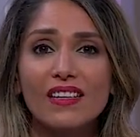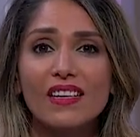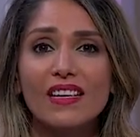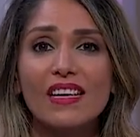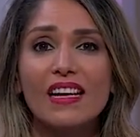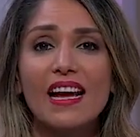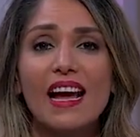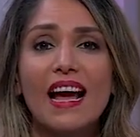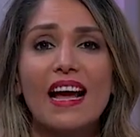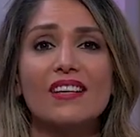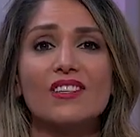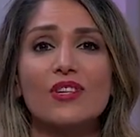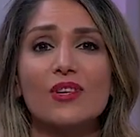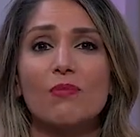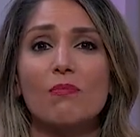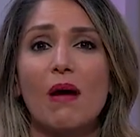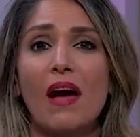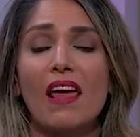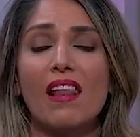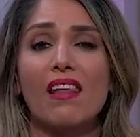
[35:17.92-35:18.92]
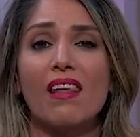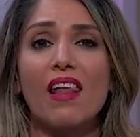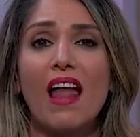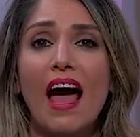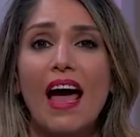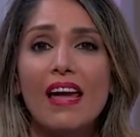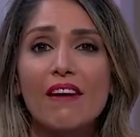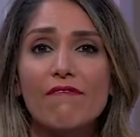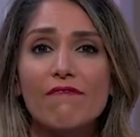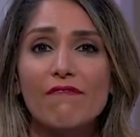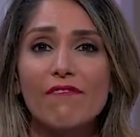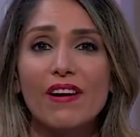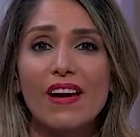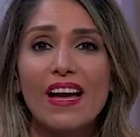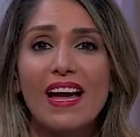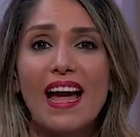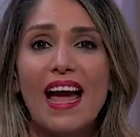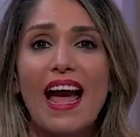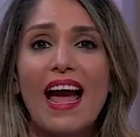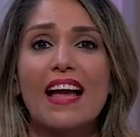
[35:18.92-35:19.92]
enter my life,
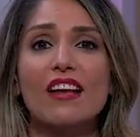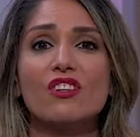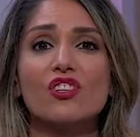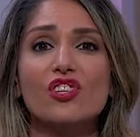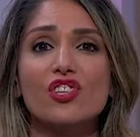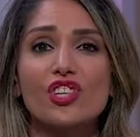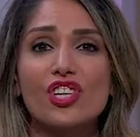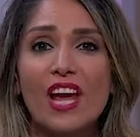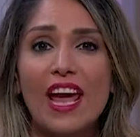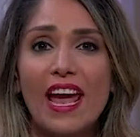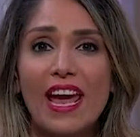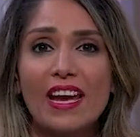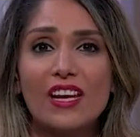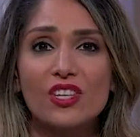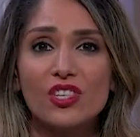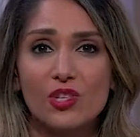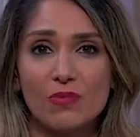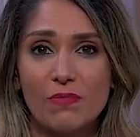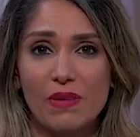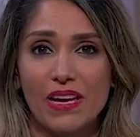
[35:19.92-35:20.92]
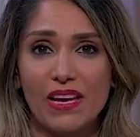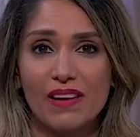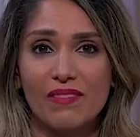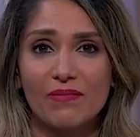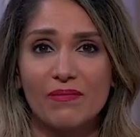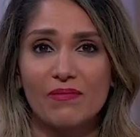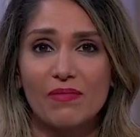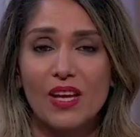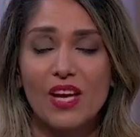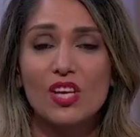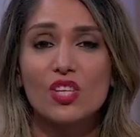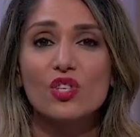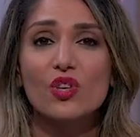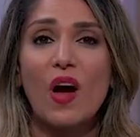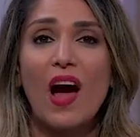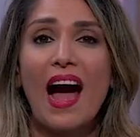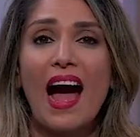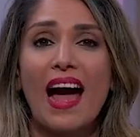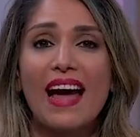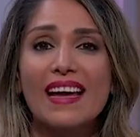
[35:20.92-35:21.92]
and change me so
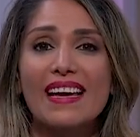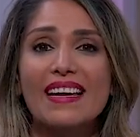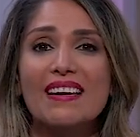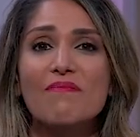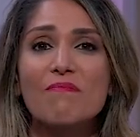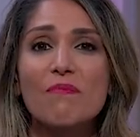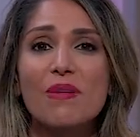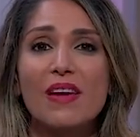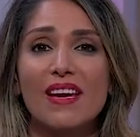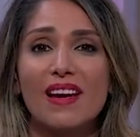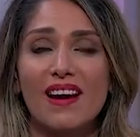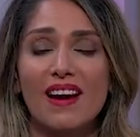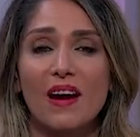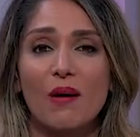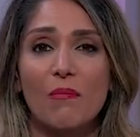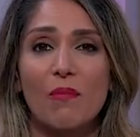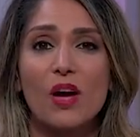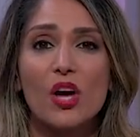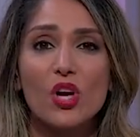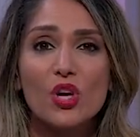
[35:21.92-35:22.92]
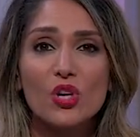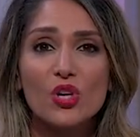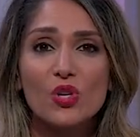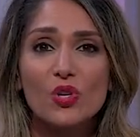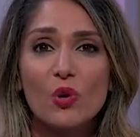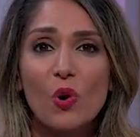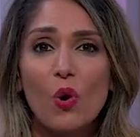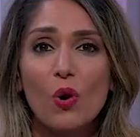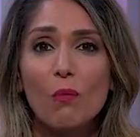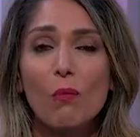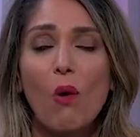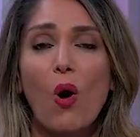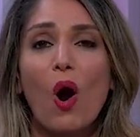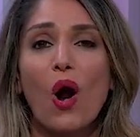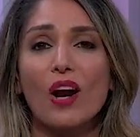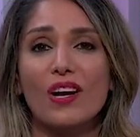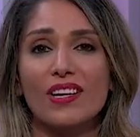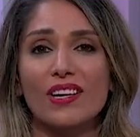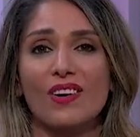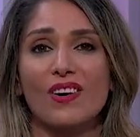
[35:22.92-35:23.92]
I can become your
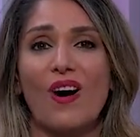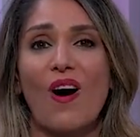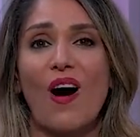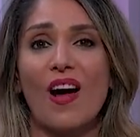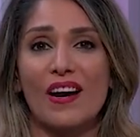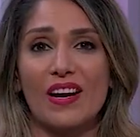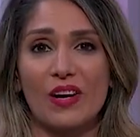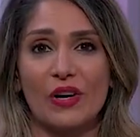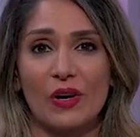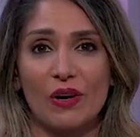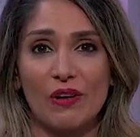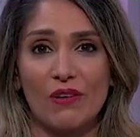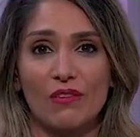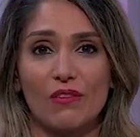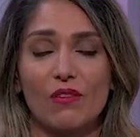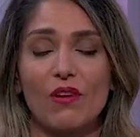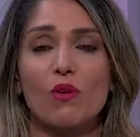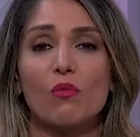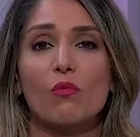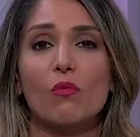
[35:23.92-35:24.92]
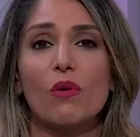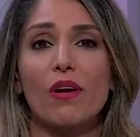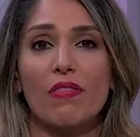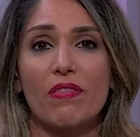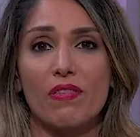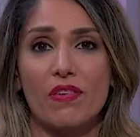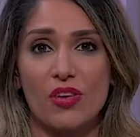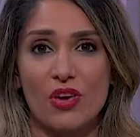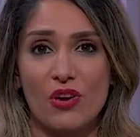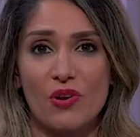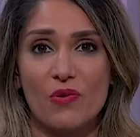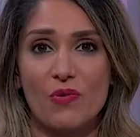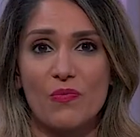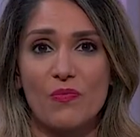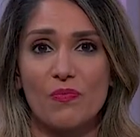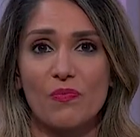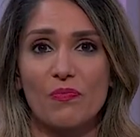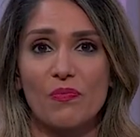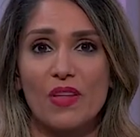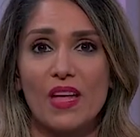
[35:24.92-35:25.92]
partner on earth with you.
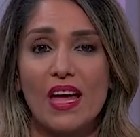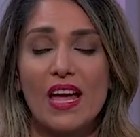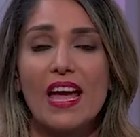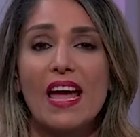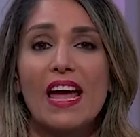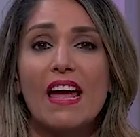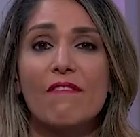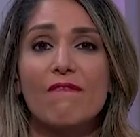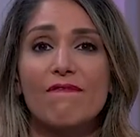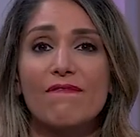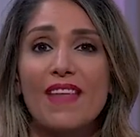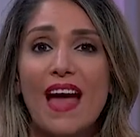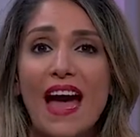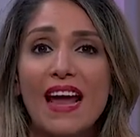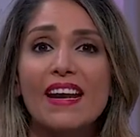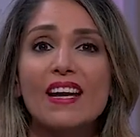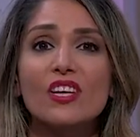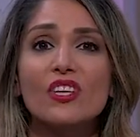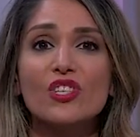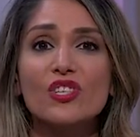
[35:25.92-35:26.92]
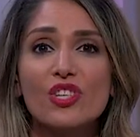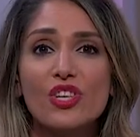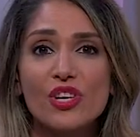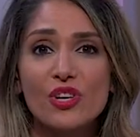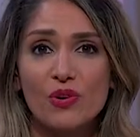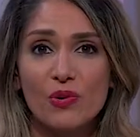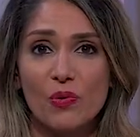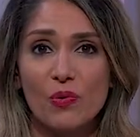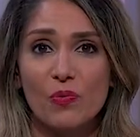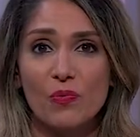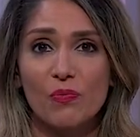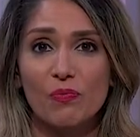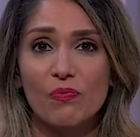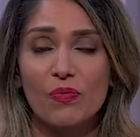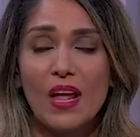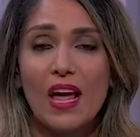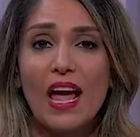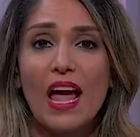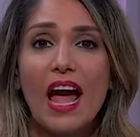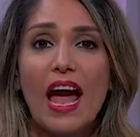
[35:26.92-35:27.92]
If that is you
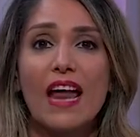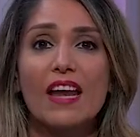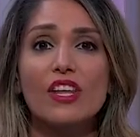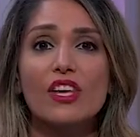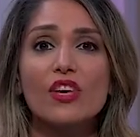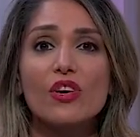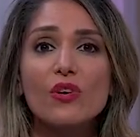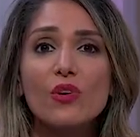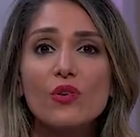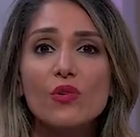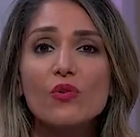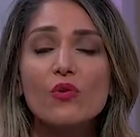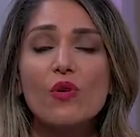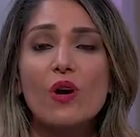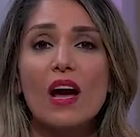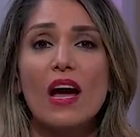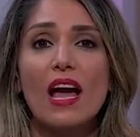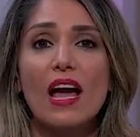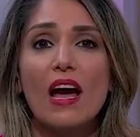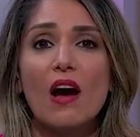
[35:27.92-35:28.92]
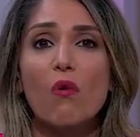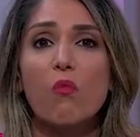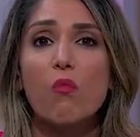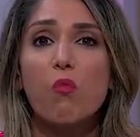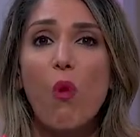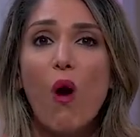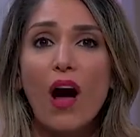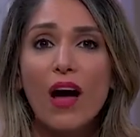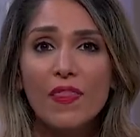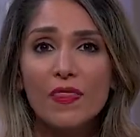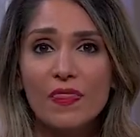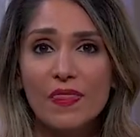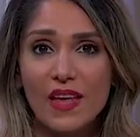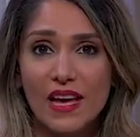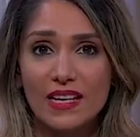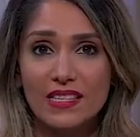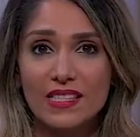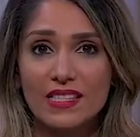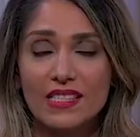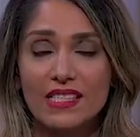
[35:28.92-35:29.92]
and you want
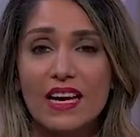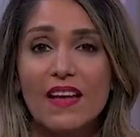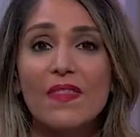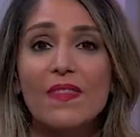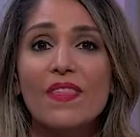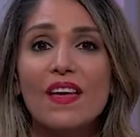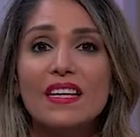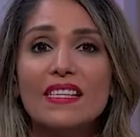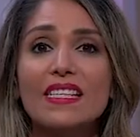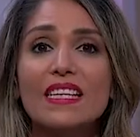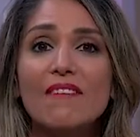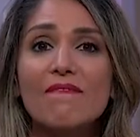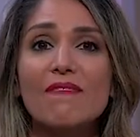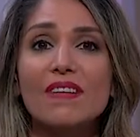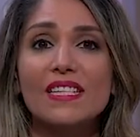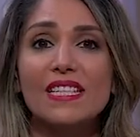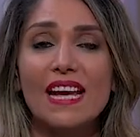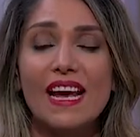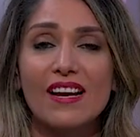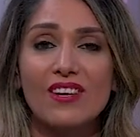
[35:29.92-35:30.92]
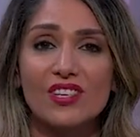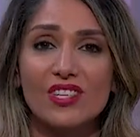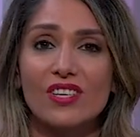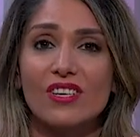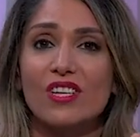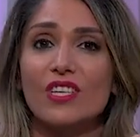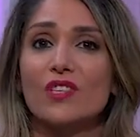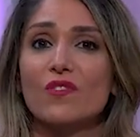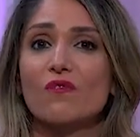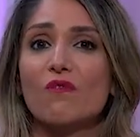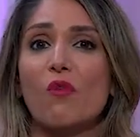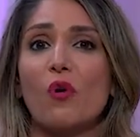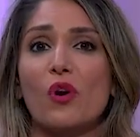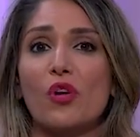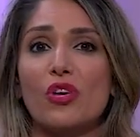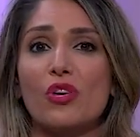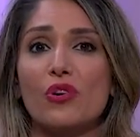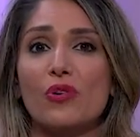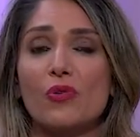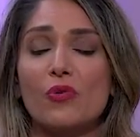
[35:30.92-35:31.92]
this, this invitation is for
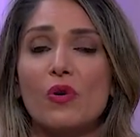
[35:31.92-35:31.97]
you.